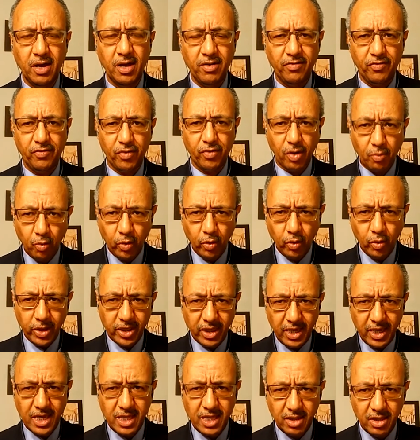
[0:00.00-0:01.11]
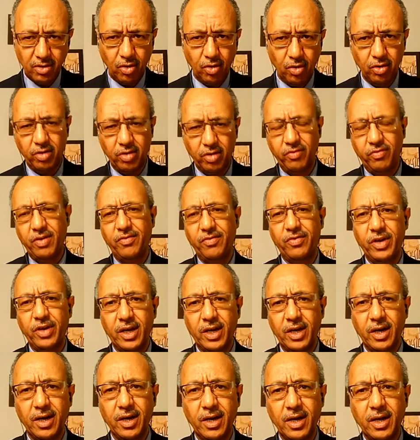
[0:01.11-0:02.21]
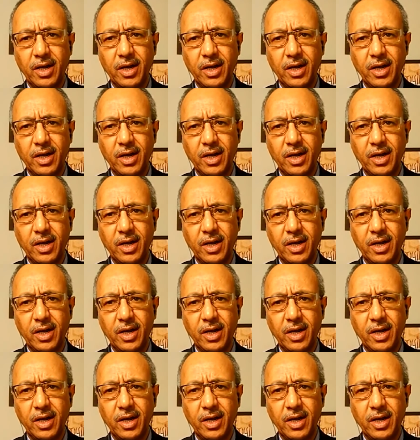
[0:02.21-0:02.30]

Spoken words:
from within the Horn of Africa,